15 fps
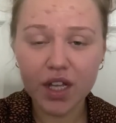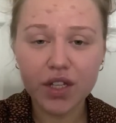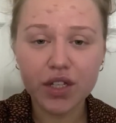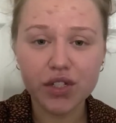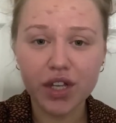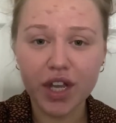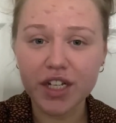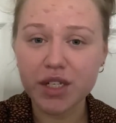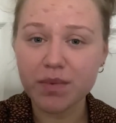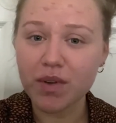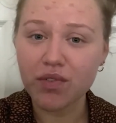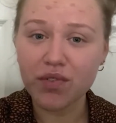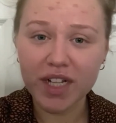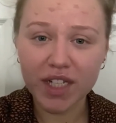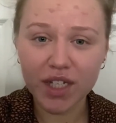There's going to be
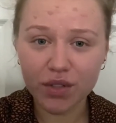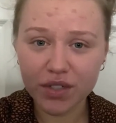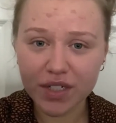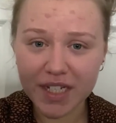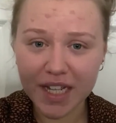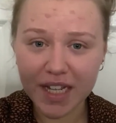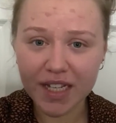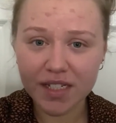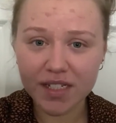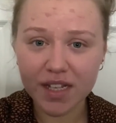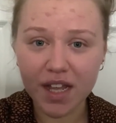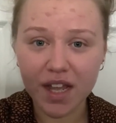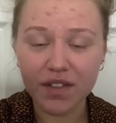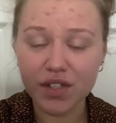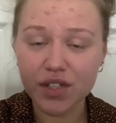really good days
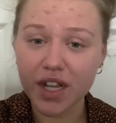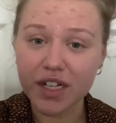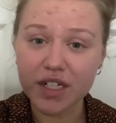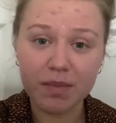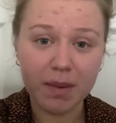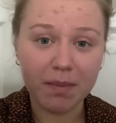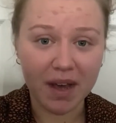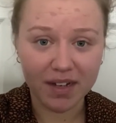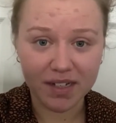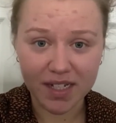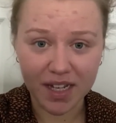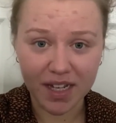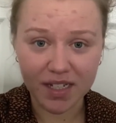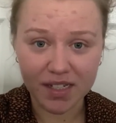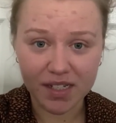and there's going to be bad
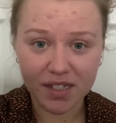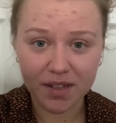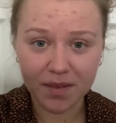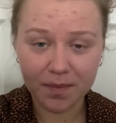days.